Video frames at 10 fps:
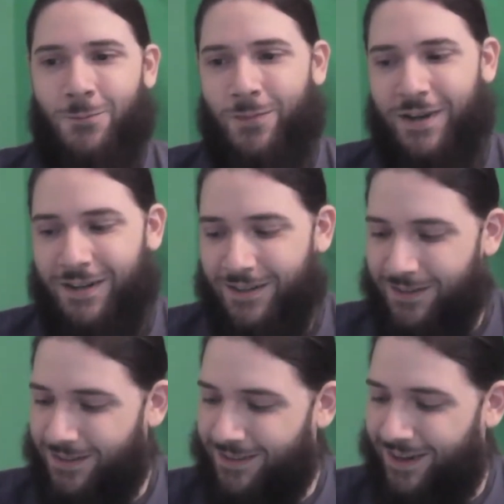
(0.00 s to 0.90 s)
but
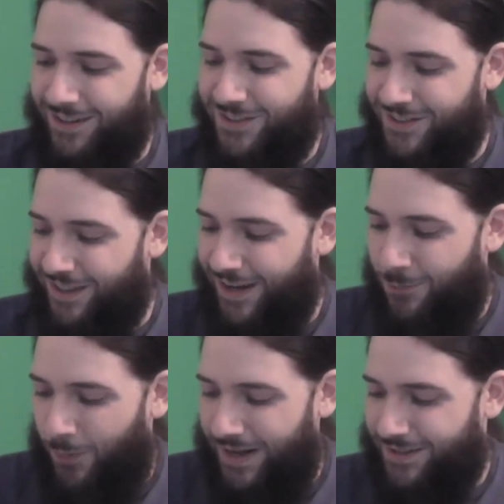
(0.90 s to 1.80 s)
not just like
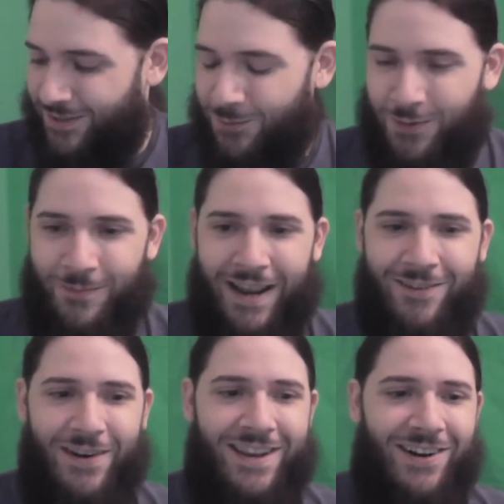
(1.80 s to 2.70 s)
white Superman.
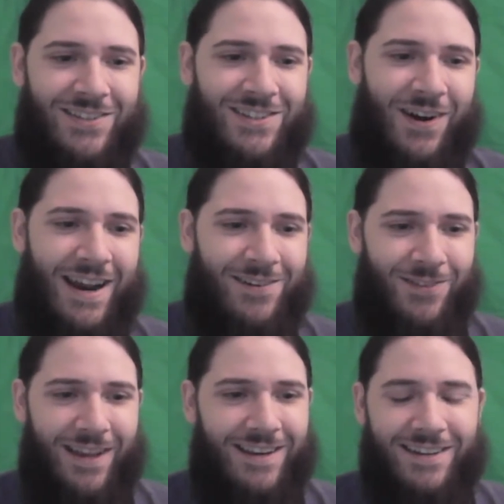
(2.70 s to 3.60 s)
We can also have
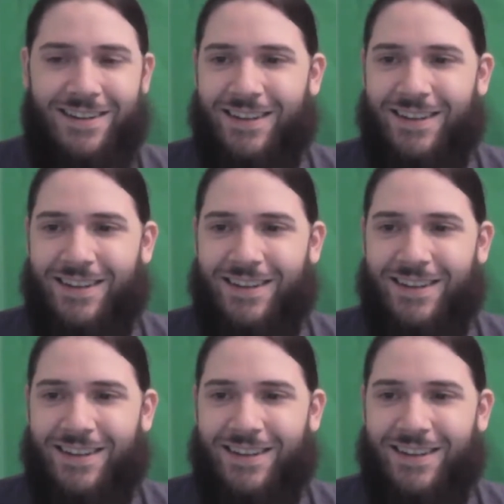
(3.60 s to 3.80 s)
like,